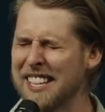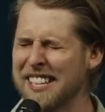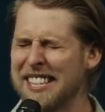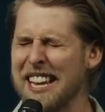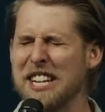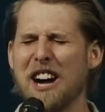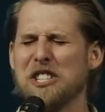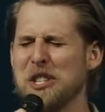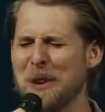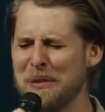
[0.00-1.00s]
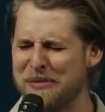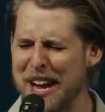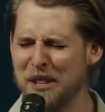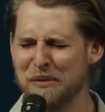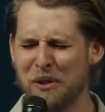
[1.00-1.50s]
and say, God, you are
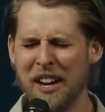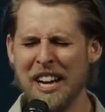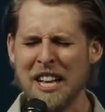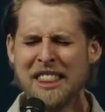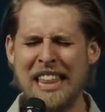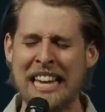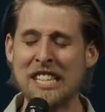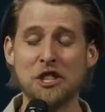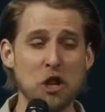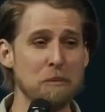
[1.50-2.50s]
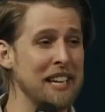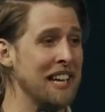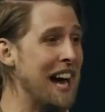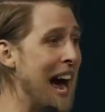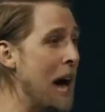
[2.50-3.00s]
faithful, things do begin
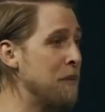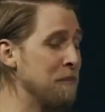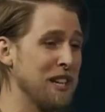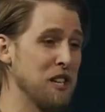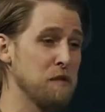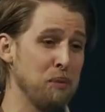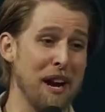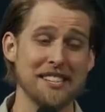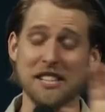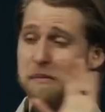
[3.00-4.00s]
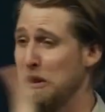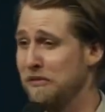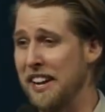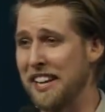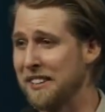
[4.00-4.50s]
to happen because praise is
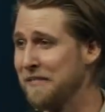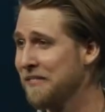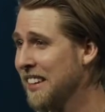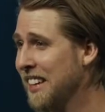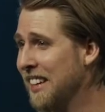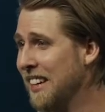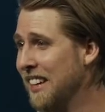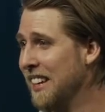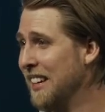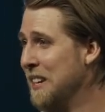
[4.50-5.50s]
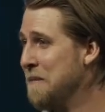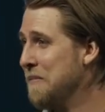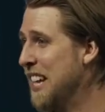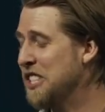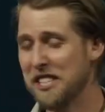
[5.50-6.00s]
prophetic.
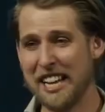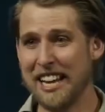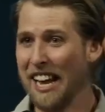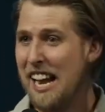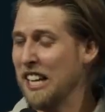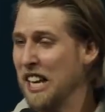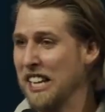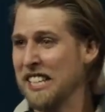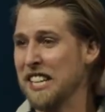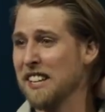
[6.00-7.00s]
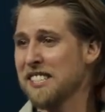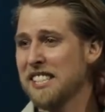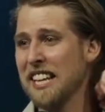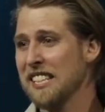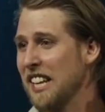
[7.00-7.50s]
It's just, it does
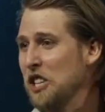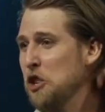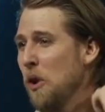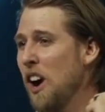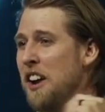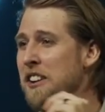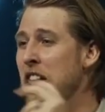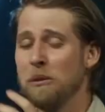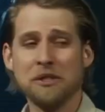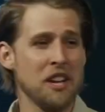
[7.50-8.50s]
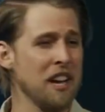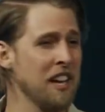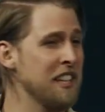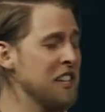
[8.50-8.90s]
things that you are unknown, that's